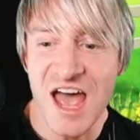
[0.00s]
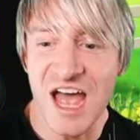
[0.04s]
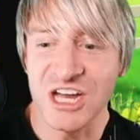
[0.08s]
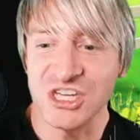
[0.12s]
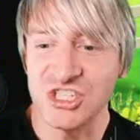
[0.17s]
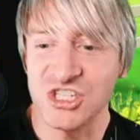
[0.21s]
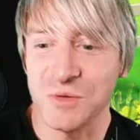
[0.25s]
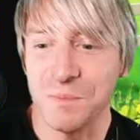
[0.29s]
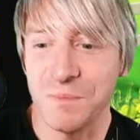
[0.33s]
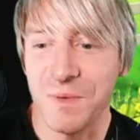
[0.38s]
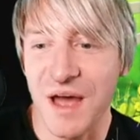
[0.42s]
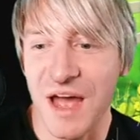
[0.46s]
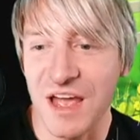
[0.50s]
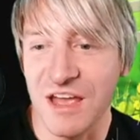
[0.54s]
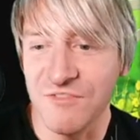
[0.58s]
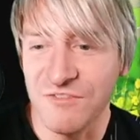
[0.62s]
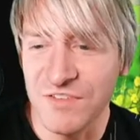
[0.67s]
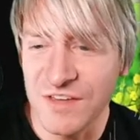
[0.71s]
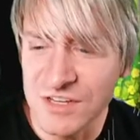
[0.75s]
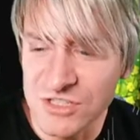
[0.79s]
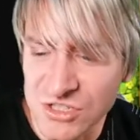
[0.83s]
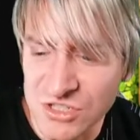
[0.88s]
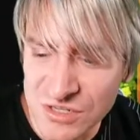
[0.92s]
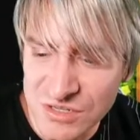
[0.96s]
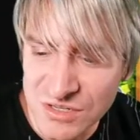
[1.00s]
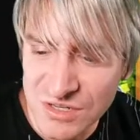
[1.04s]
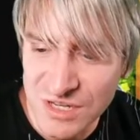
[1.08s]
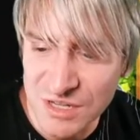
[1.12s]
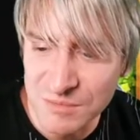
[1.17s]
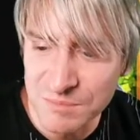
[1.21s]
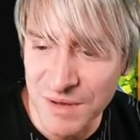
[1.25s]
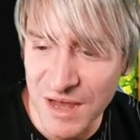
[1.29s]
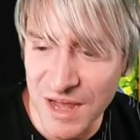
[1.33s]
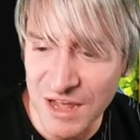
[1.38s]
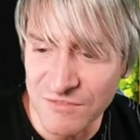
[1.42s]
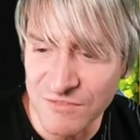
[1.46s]
I should buy a feature? You
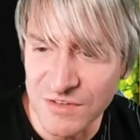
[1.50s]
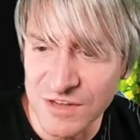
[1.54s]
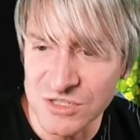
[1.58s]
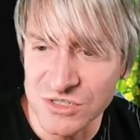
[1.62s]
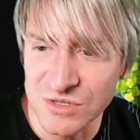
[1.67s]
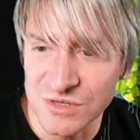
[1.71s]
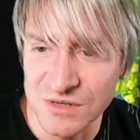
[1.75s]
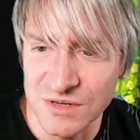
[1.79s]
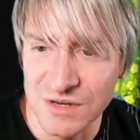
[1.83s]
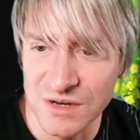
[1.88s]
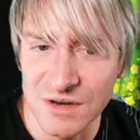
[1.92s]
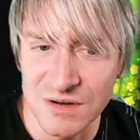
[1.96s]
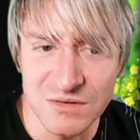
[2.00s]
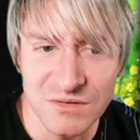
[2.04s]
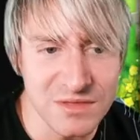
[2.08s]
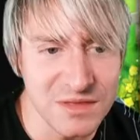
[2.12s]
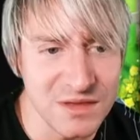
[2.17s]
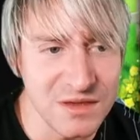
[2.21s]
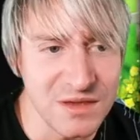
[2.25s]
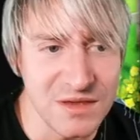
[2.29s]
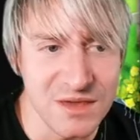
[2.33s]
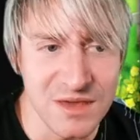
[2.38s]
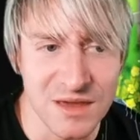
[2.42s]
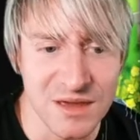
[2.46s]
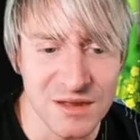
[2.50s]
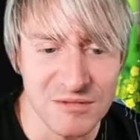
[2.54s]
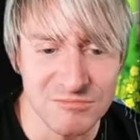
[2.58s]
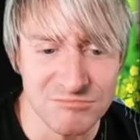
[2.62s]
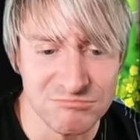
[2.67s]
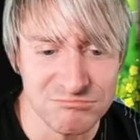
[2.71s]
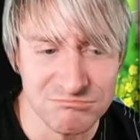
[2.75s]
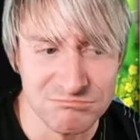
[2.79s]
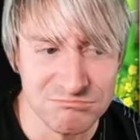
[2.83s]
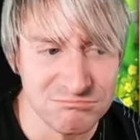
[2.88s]
can buy a feature on here? I don't think you can.